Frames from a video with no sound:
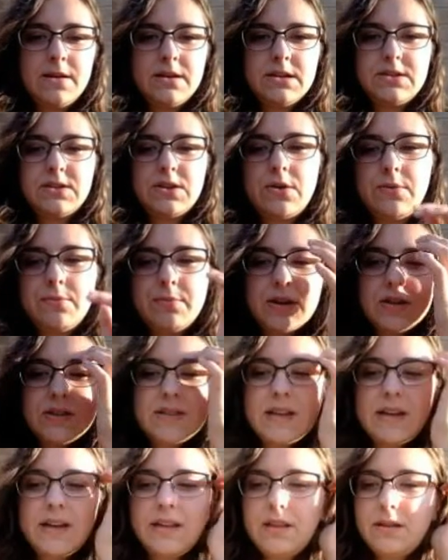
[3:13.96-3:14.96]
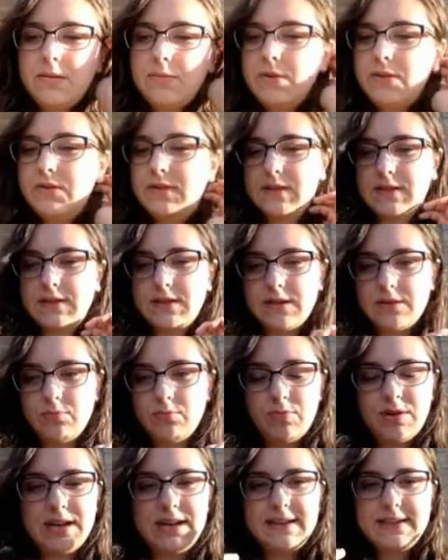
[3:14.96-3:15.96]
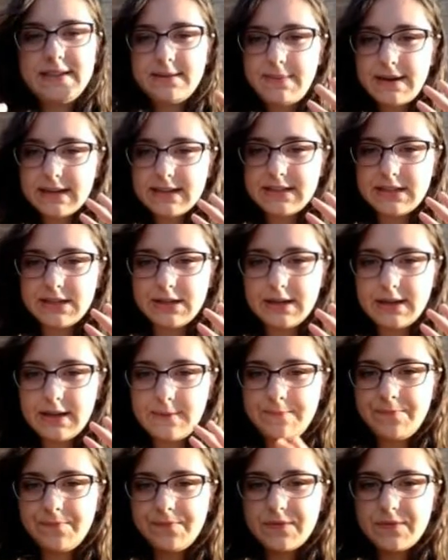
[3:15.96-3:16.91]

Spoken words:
So MRSA and the immune system. It is a bacteria,